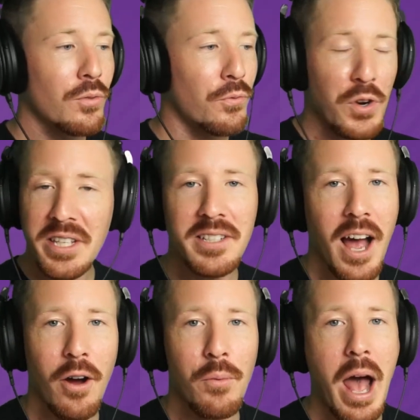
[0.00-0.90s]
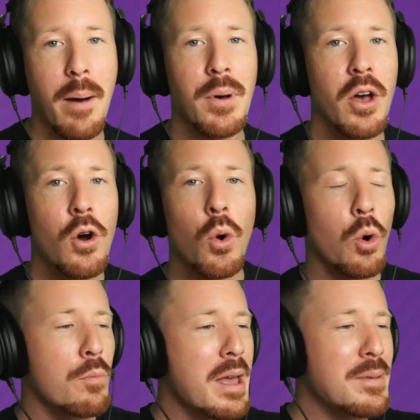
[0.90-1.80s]
freestyle rap.
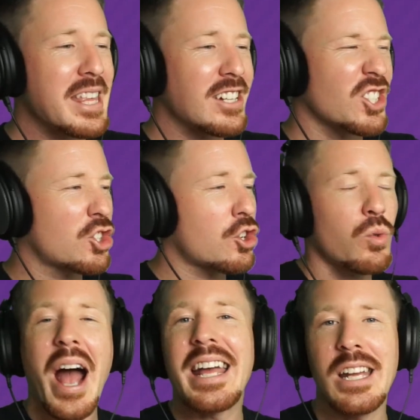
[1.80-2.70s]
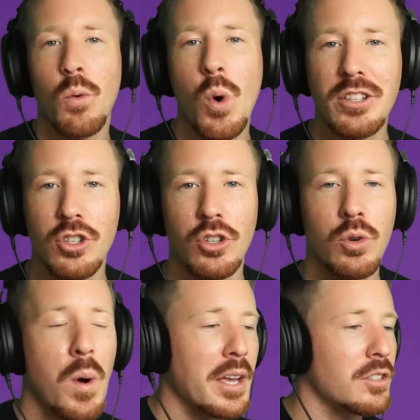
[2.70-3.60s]
Or maybe they just tried it once or
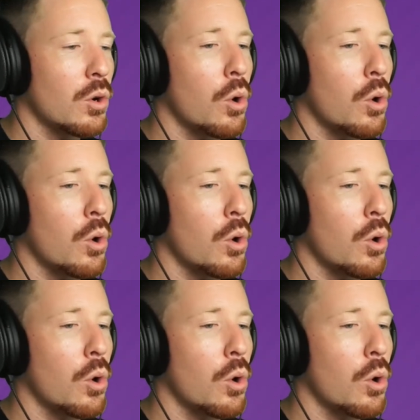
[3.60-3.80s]
twice,